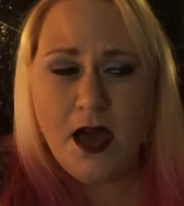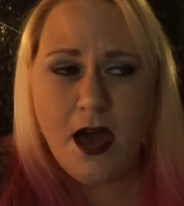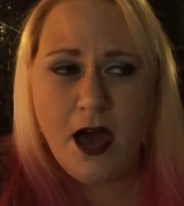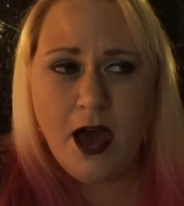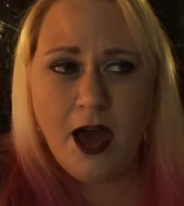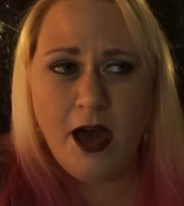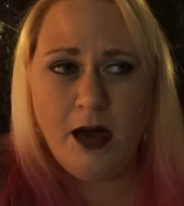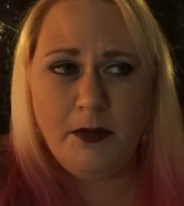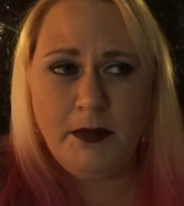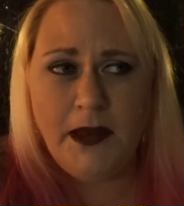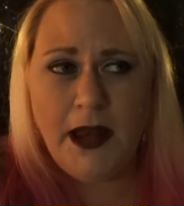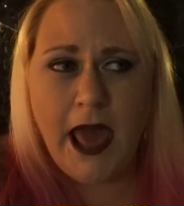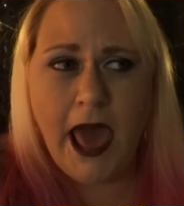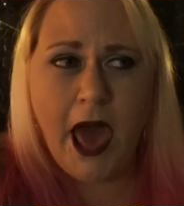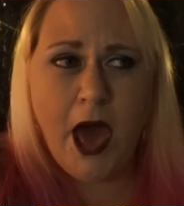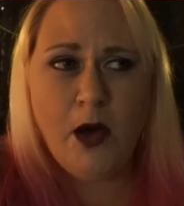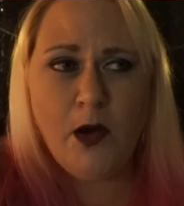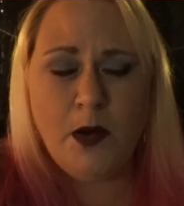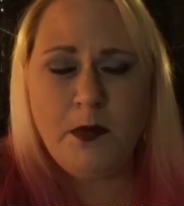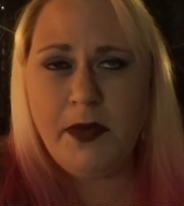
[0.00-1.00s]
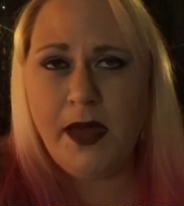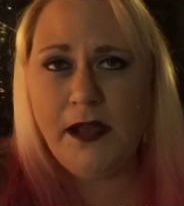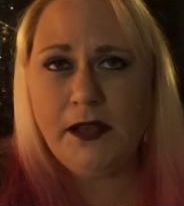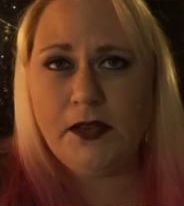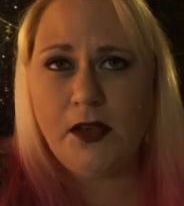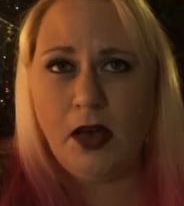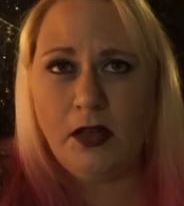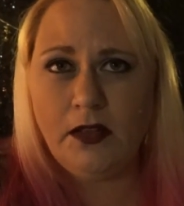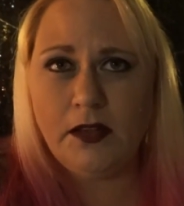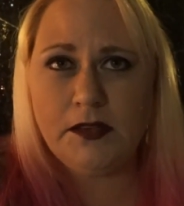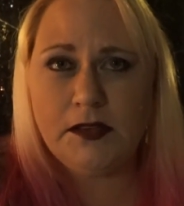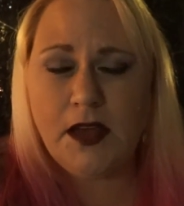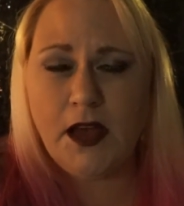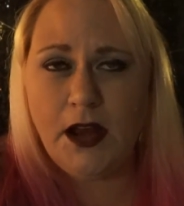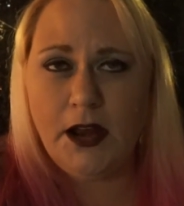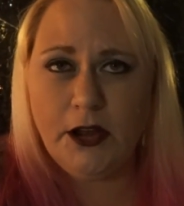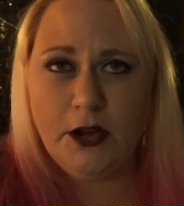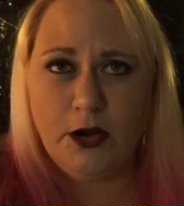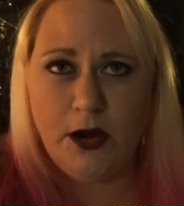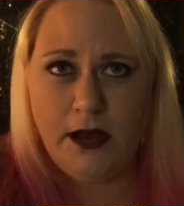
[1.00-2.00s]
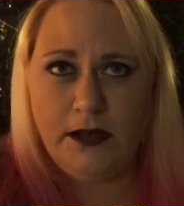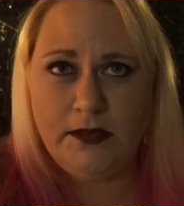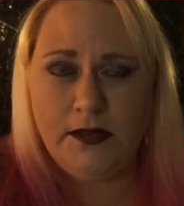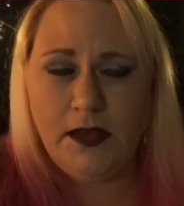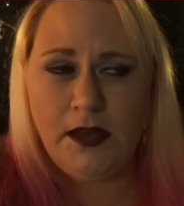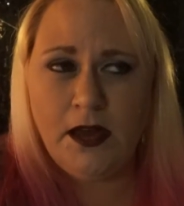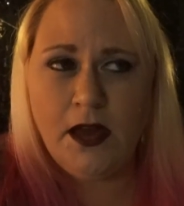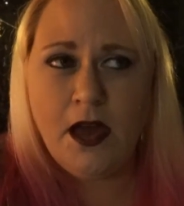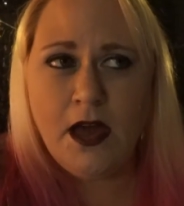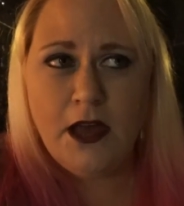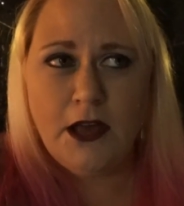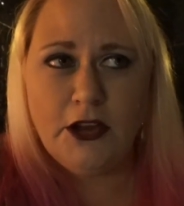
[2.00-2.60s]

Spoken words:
and how it makes all this kind of crazy.